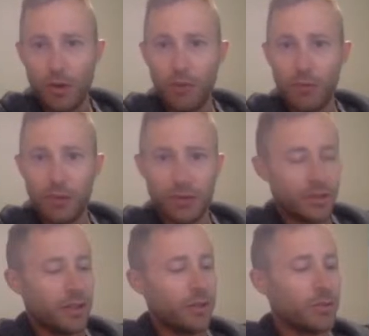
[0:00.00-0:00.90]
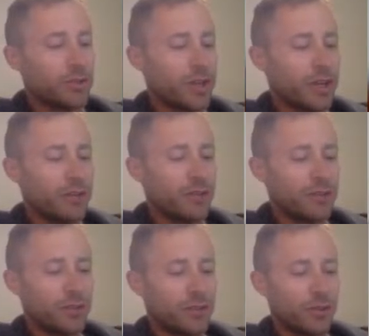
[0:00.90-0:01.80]
friction, in which case
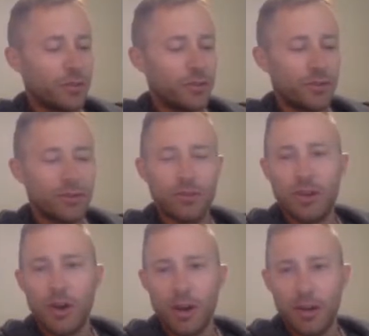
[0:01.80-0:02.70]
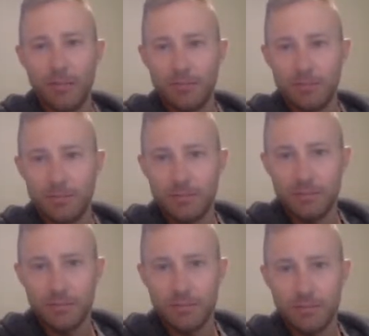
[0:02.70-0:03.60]
this term is just gone,
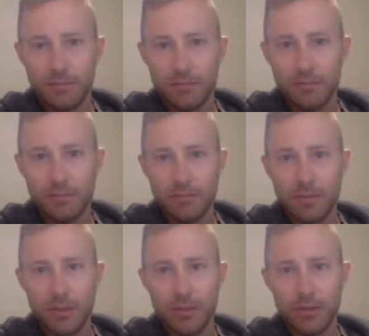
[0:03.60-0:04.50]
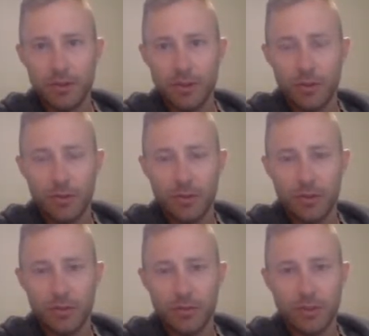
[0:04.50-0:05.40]
because the
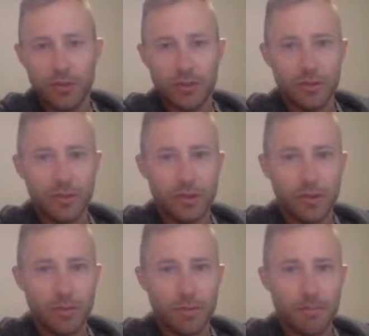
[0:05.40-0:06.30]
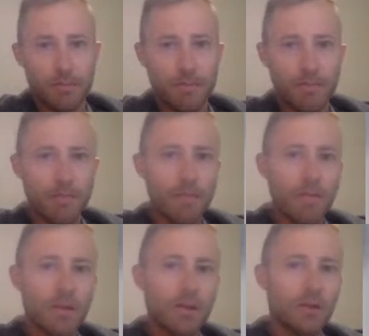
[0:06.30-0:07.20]
coefficient of friction is 0.
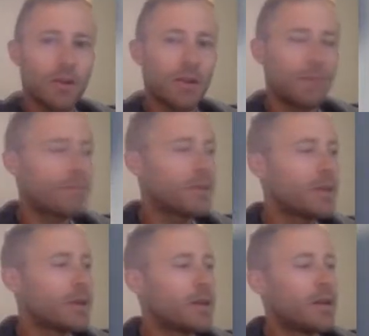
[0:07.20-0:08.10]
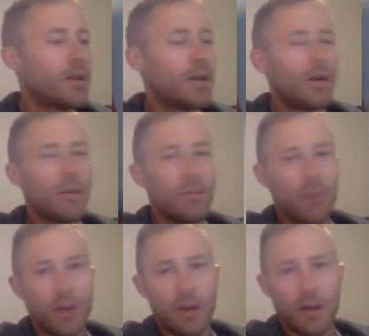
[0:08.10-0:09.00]
All right?
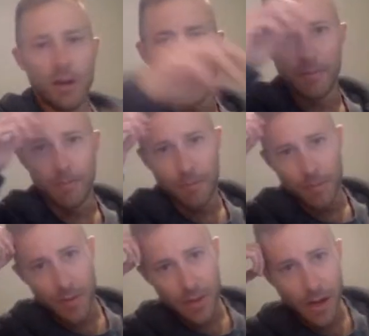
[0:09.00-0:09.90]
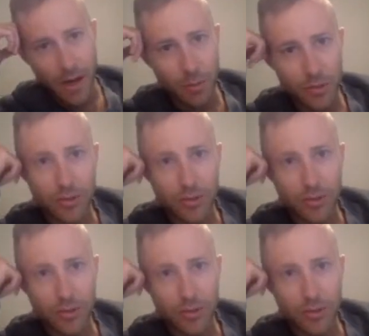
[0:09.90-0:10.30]
But I would